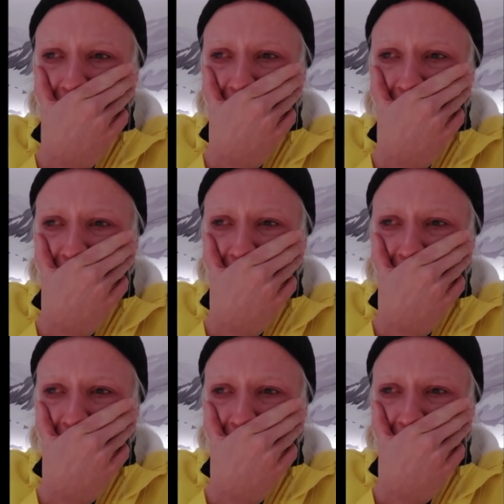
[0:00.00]

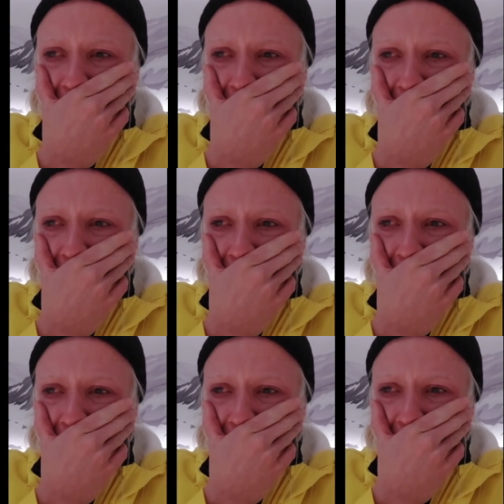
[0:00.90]

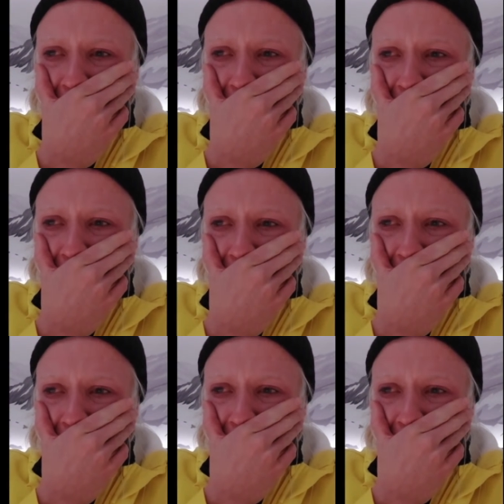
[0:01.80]

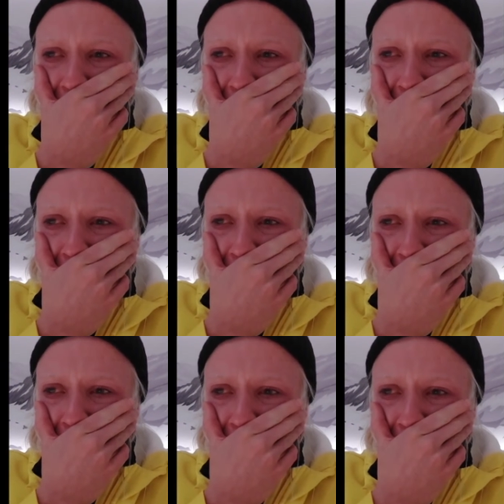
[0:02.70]

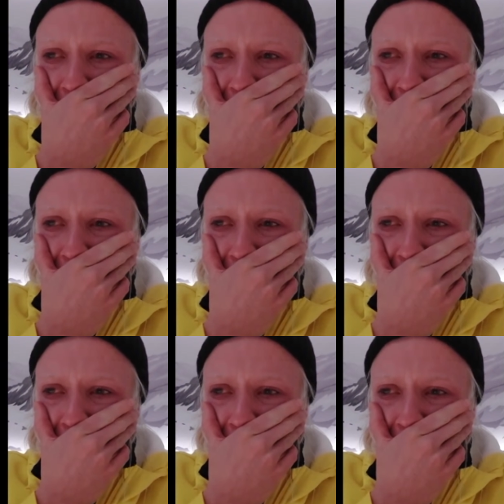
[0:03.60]

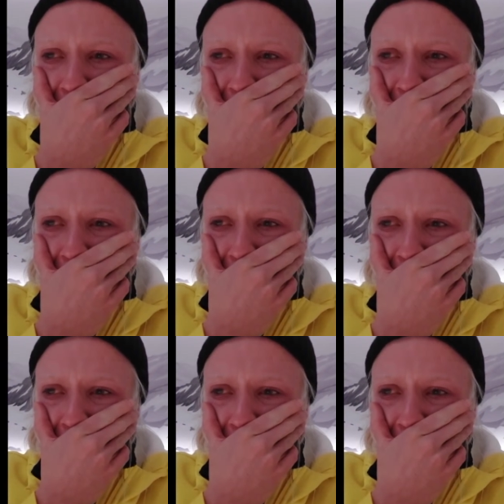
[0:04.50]

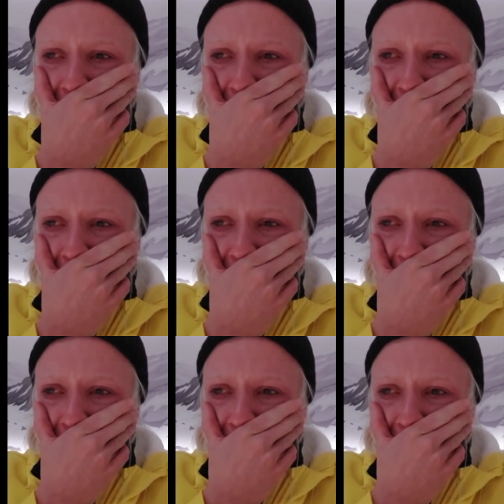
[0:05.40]

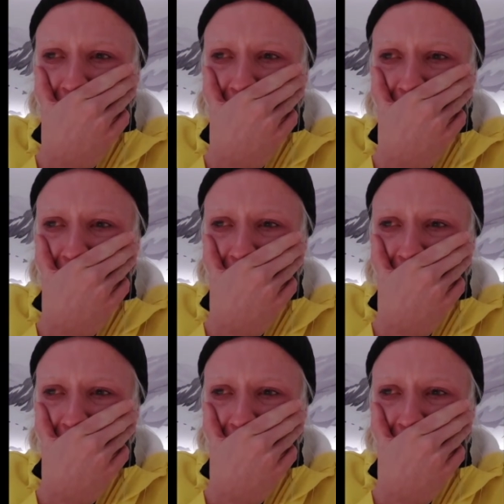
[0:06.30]
No words are spoken by the person on screen.